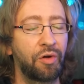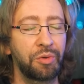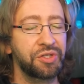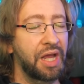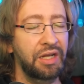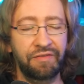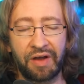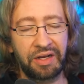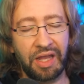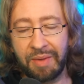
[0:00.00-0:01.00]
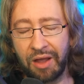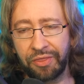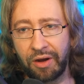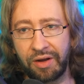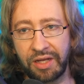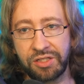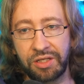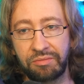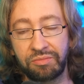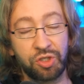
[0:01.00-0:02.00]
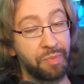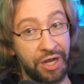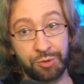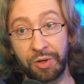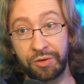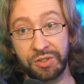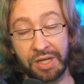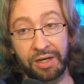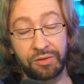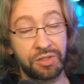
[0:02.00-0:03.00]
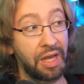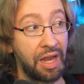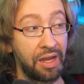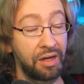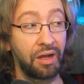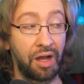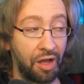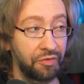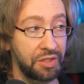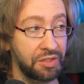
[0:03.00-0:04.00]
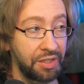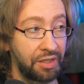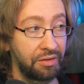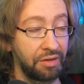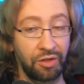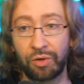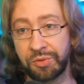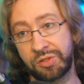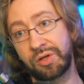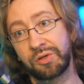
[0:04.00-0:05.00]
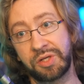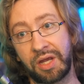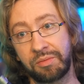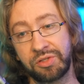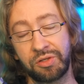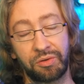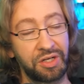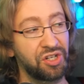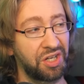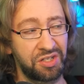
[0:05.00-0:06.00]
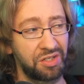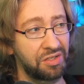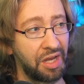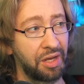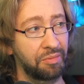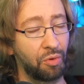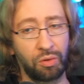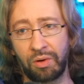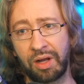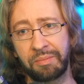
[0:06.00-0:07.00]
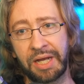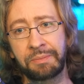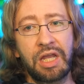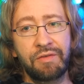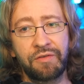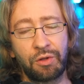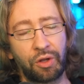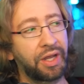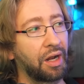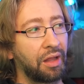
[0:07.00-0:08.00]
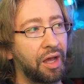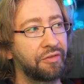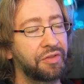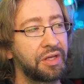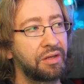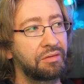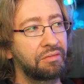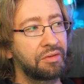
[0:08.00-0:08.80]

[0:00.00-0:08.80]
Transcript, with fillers: of almost any fighting game out there next to Smash Brothers titles and obviously NetherRealm Studios games, so Injustice and Mortal Kombat. Even if you look at a lot of the